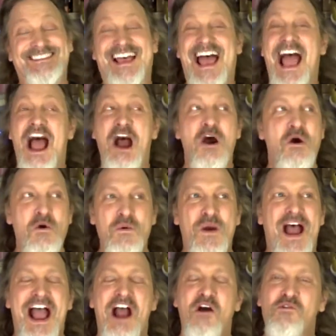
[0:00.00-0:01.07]

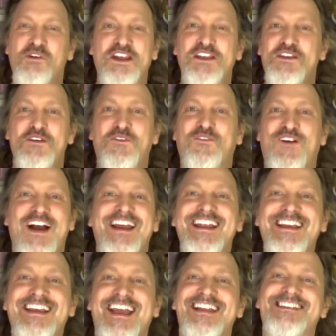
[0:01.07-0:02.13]
How can you fight
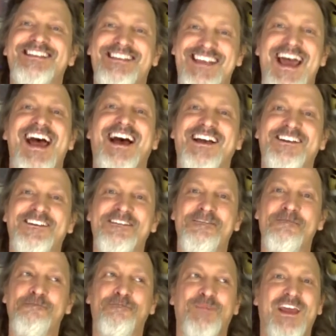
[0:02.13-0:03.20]
against that?
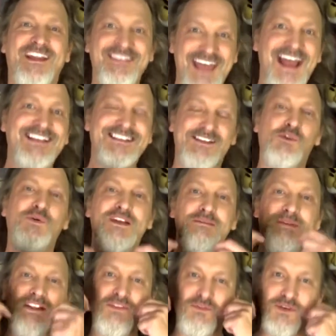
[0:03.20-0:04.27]
And that's going to
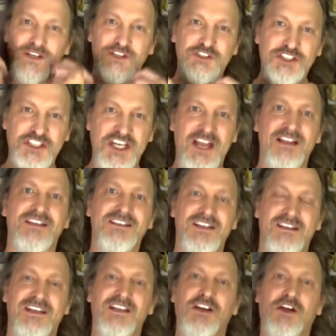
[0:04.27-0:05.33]
be the real challenge, I
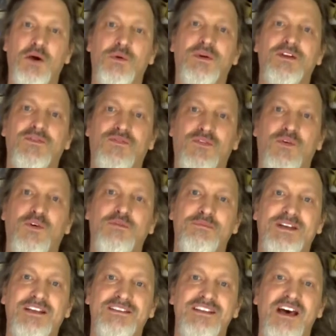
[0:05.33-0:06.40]
think, going forward,
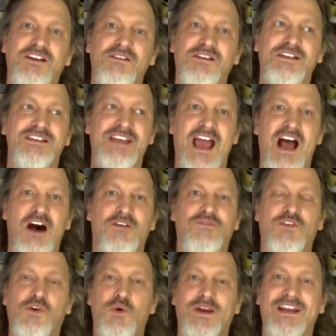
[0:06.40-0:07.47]
because not only is
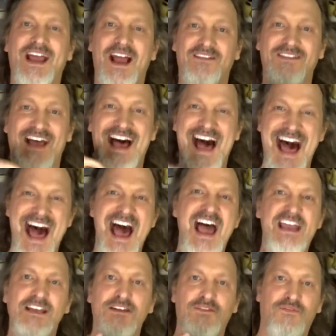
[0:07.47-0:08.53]
Alpha going to have to
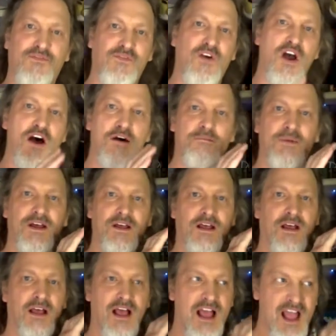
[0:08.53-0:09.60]
hide from
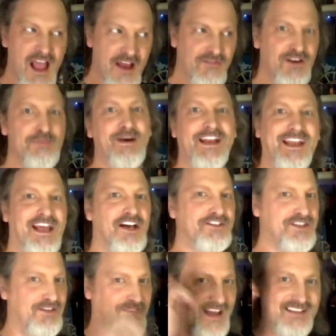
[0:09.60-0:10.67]
everybody
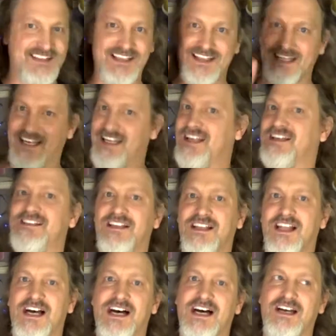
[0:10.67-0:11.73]
else the fact that Lydia's
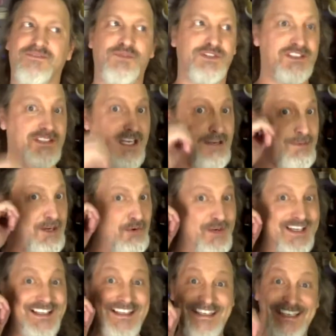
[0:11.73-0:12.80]
alive, which is going to be
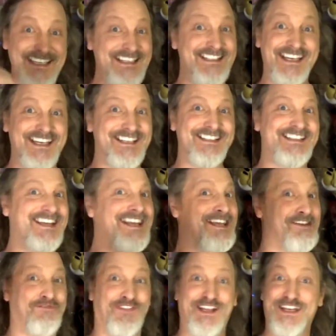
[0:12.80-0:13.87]
real easy to see
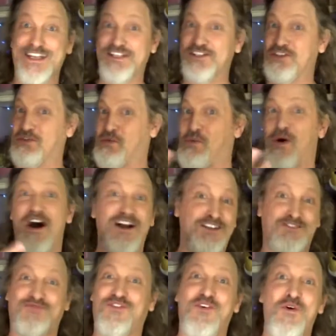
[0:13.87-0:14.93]
if Lydia just
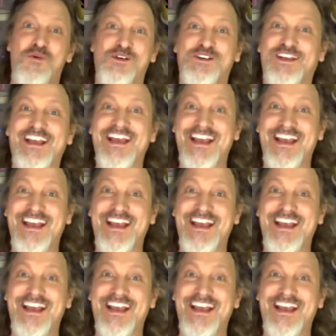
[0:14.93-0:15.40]
walks forward